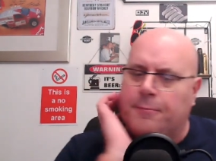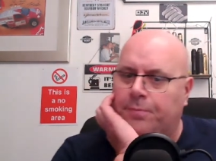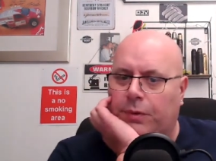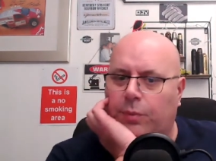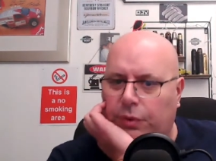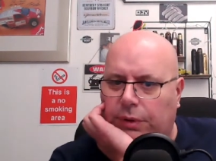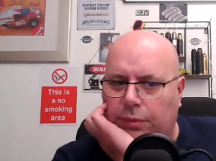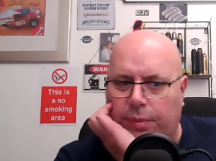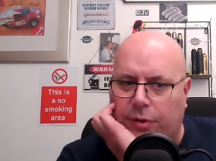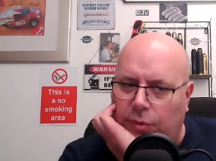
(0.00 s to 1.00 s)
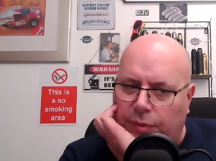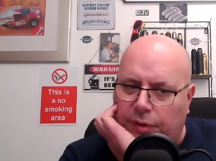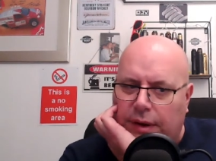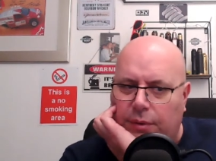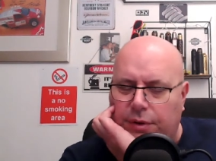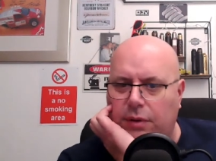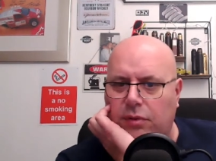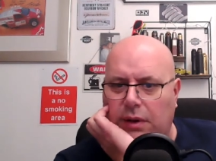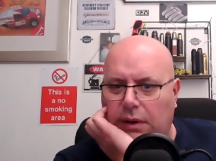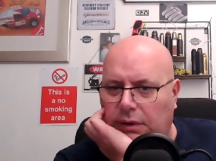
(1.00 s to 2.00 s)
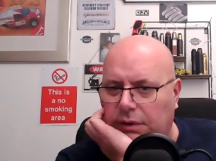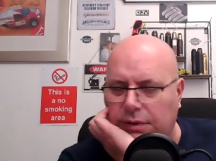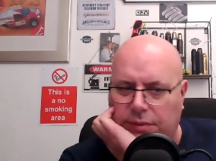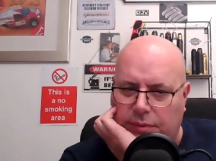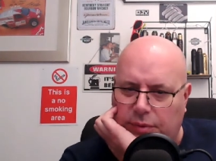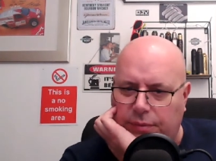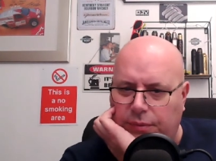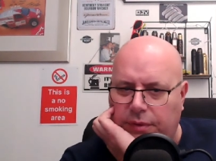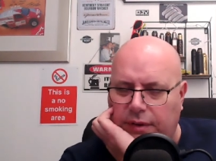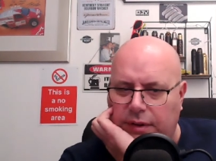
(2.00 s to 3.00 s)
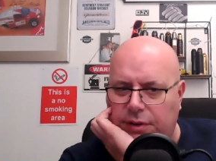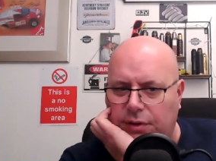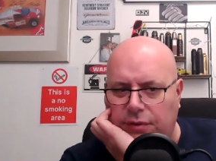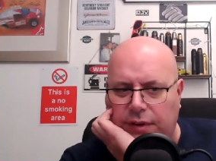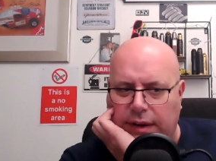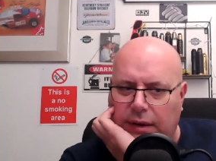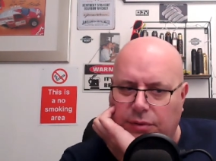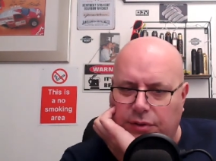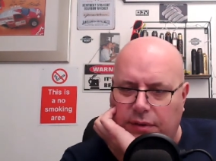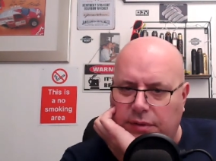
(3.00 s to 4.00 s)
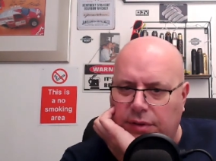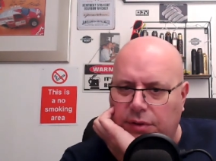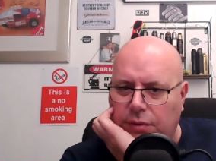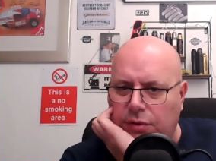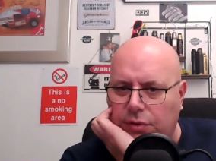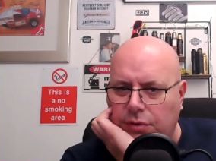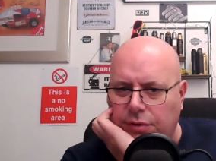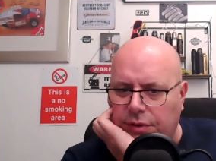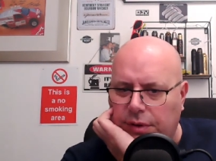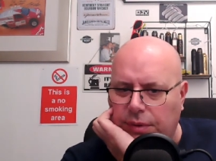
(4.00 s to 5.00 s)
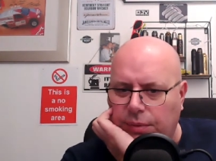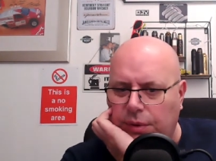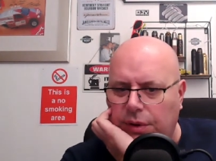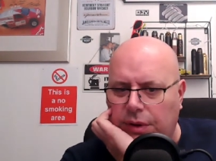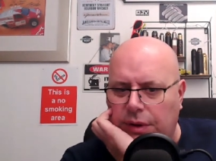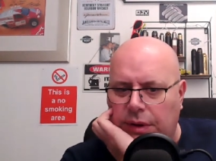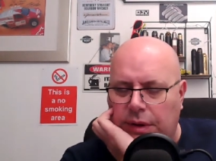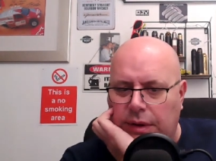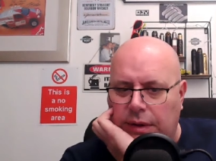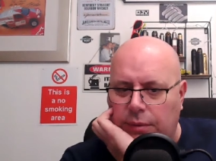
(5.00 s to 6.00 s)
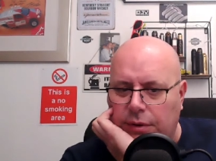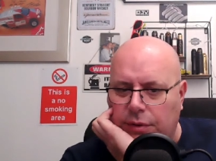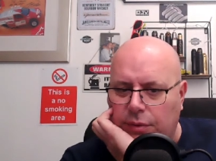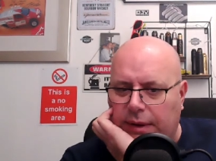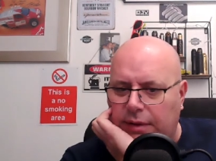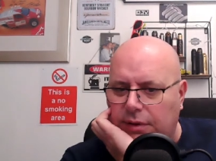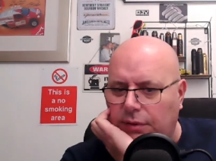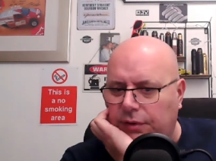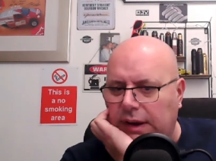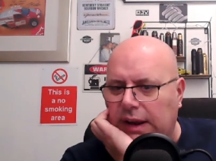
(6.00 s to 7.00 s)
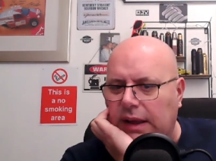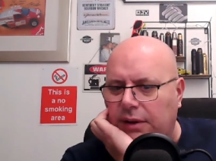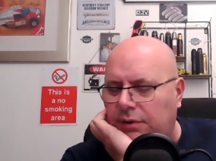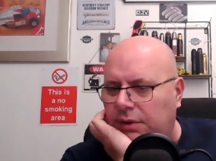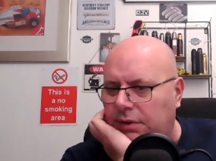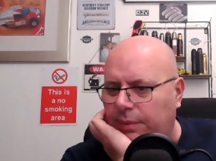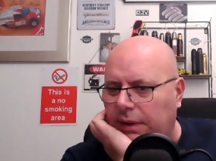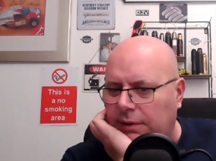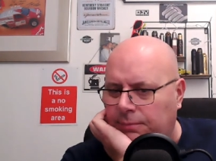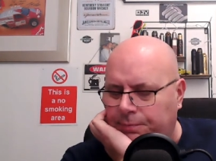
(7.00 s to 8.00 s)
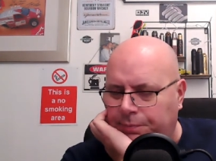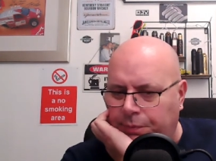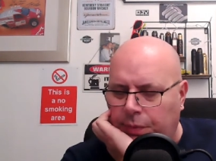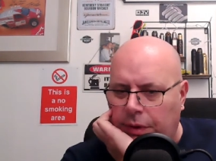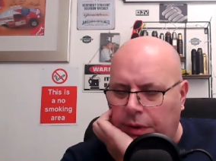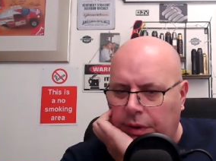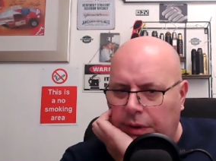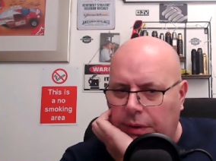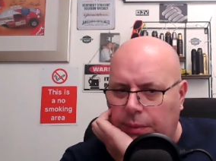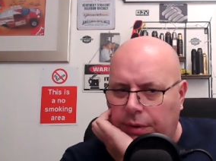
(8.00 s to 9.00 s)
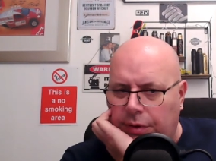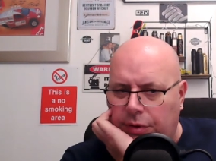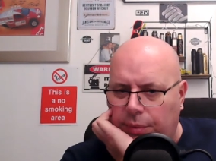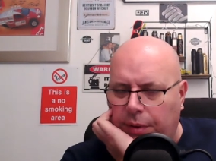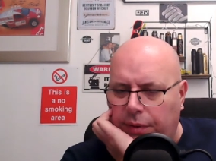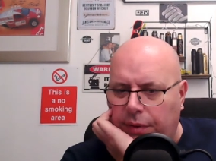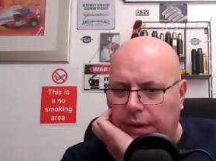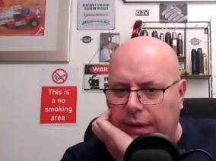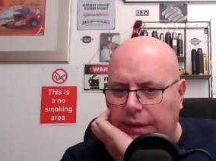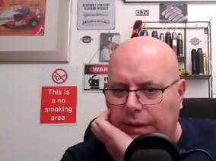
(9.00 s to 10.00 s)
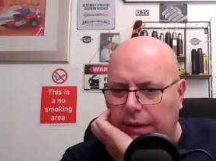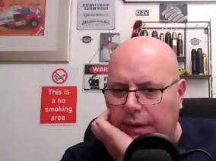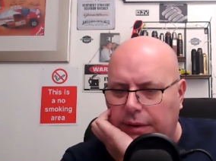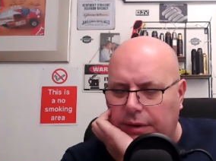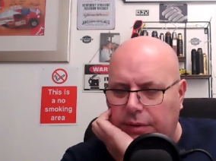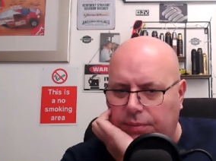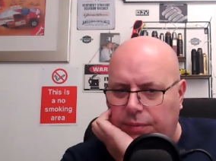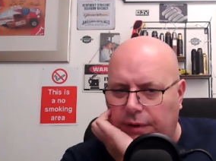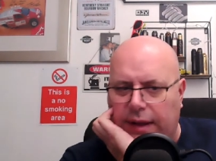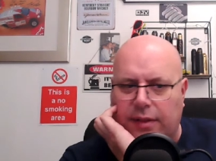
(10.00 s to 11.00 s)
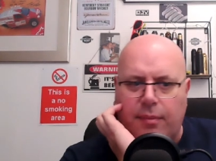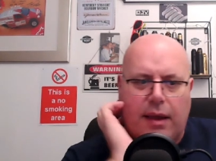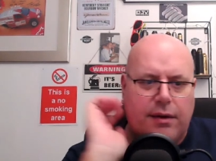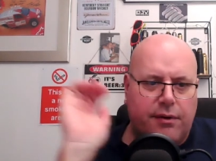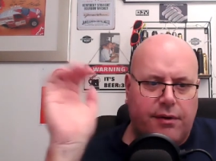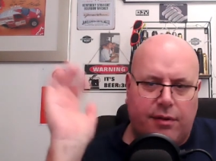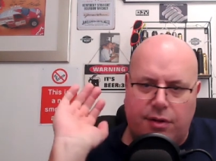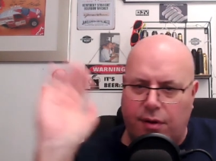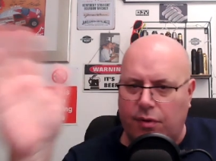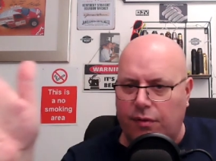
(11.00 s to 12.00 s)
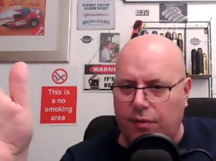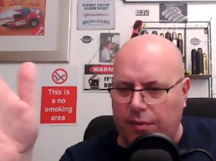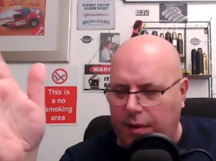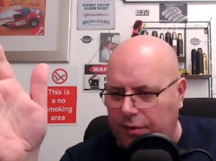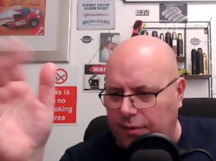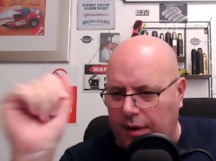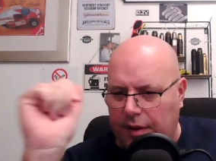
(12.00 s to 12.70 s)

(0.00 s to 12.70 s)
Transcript: But it would be something I would use a lot, because we've actually done videos travelling through tunnels to. We go to a place called Frigliana in Spain, which is up on the. You fly into Malaga and then shoot off up the motorway,